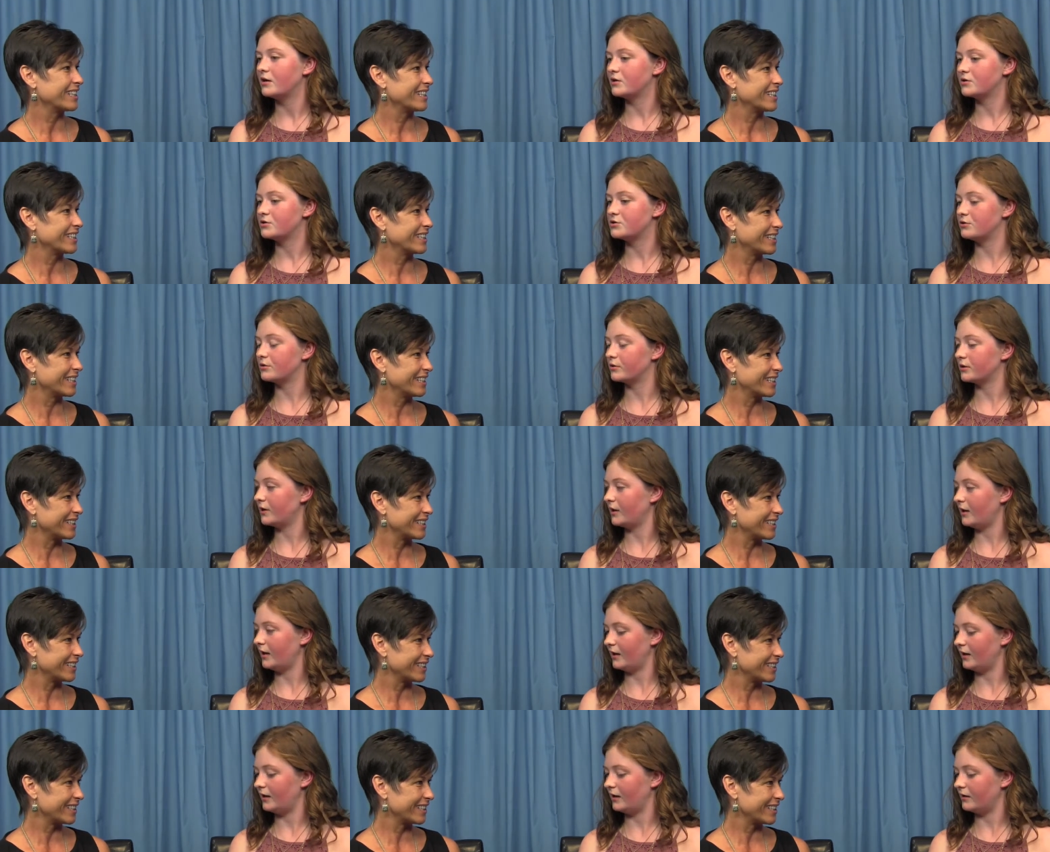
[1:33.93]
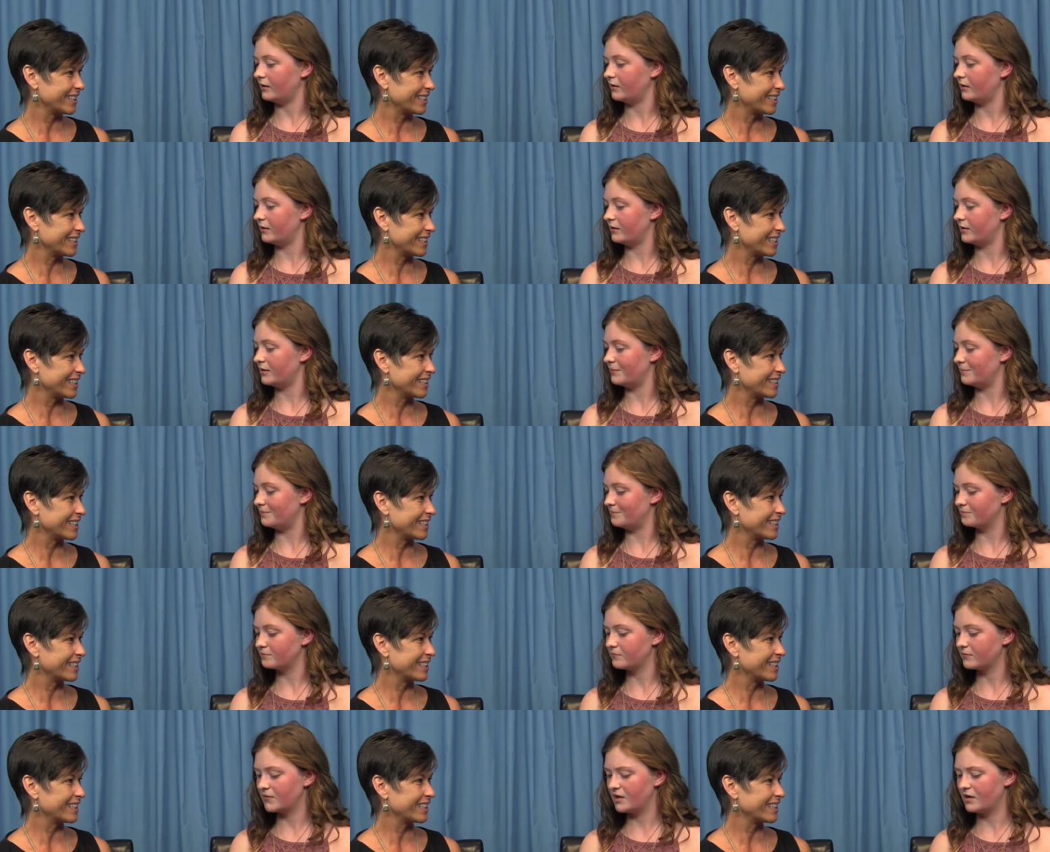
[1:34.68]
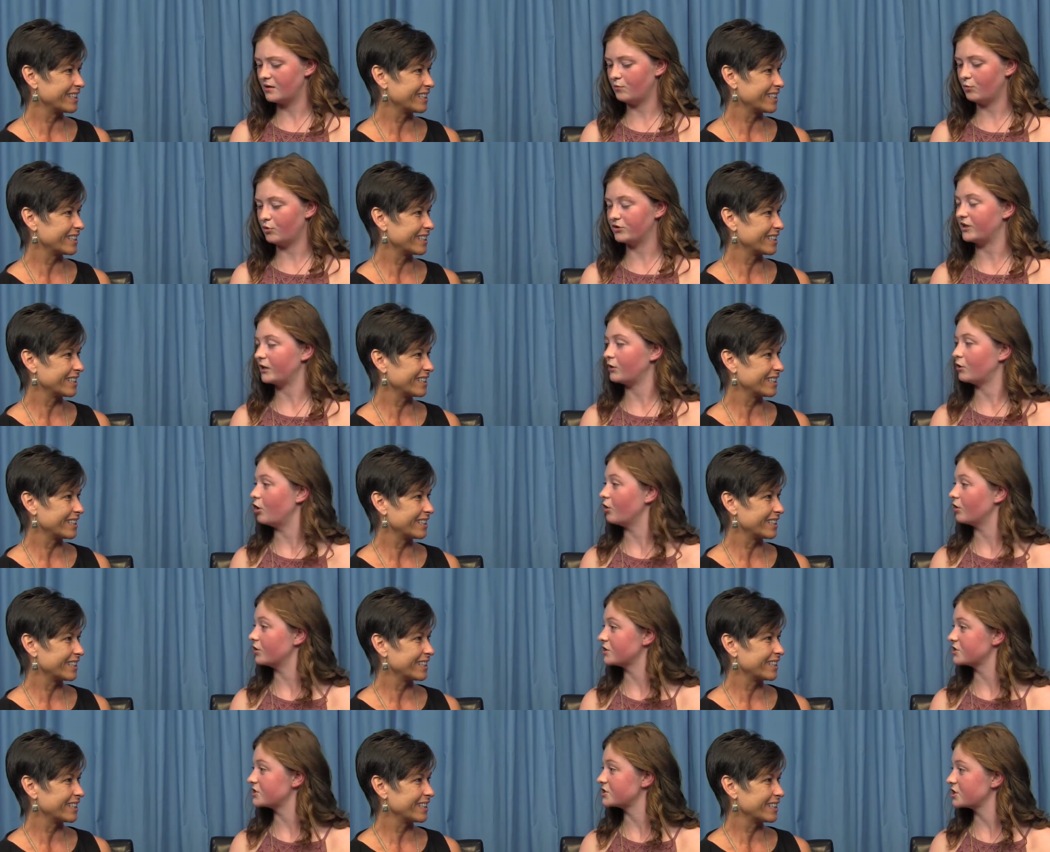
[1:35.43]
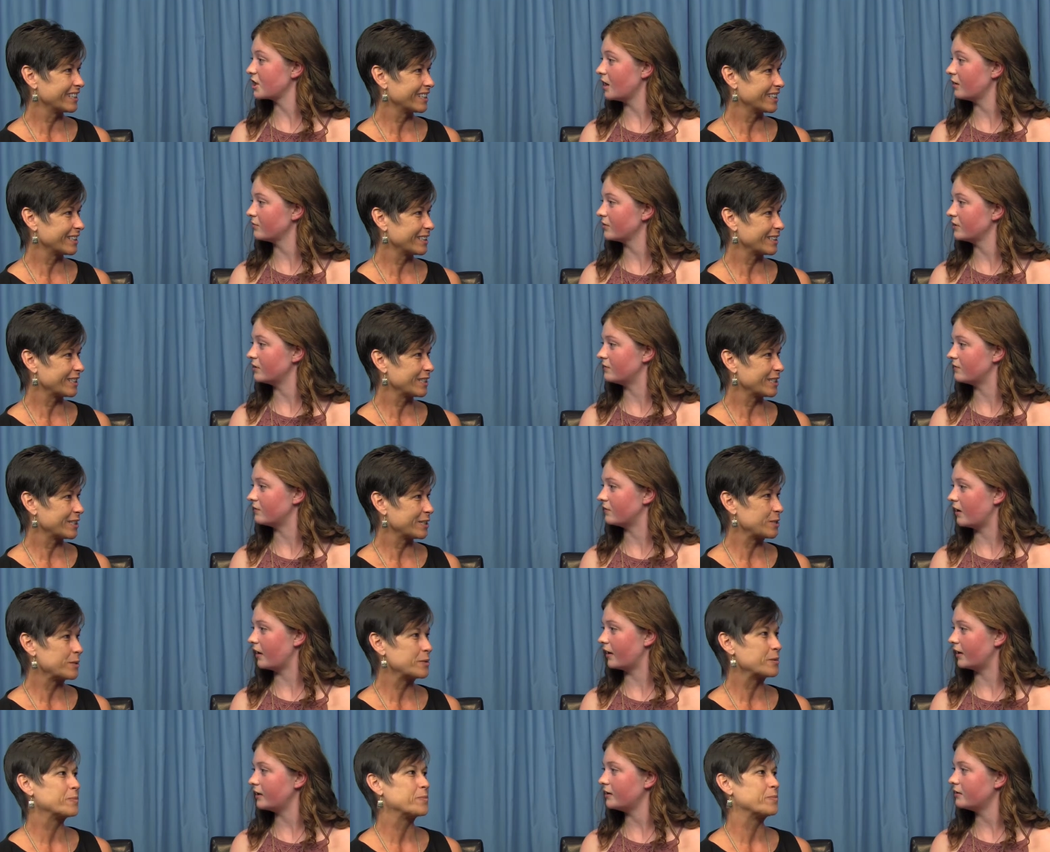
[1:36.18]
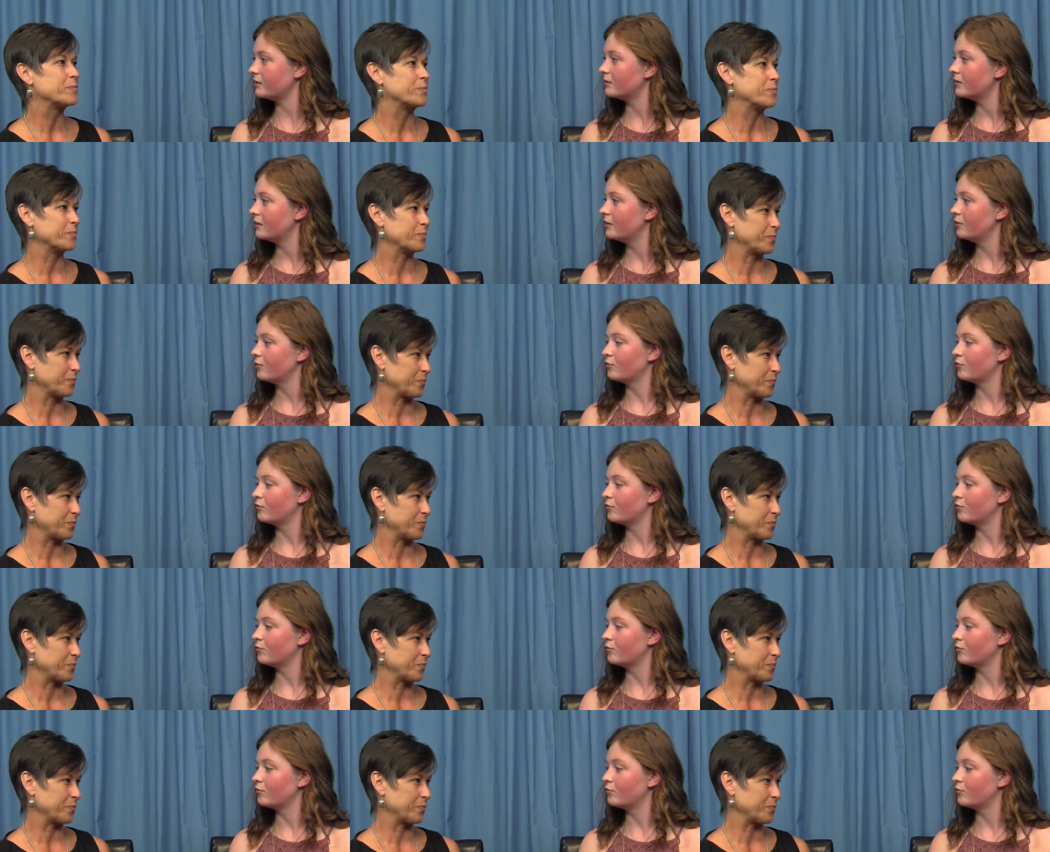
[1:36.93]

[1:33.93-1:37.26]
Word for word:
Speaker 1: took a um, what they call a discovery flight,